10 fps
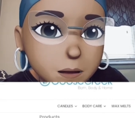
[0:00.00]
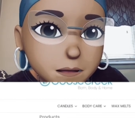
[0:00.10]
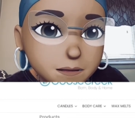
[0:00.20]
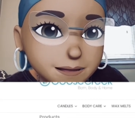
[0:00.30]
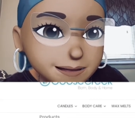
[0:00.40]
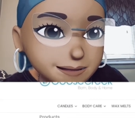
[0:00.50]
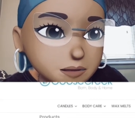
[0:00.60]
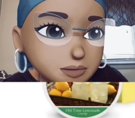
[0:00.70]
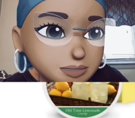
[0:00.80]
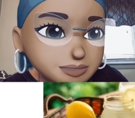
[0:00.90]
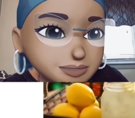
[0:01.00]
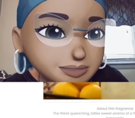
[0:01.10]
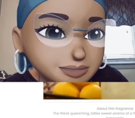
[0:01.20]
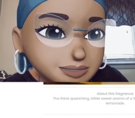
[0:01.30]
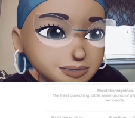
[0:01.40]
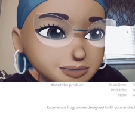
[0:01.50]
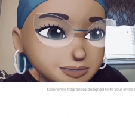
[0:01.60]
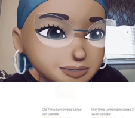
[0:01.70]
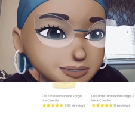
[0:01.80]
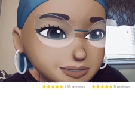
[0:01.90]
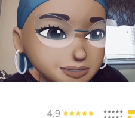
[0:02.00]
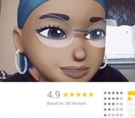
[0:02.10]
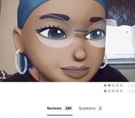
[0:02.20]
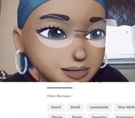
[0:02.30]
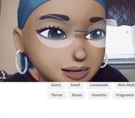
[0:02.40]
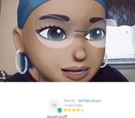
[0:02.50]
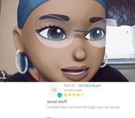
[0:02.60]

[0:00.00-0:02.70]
(no one is talking)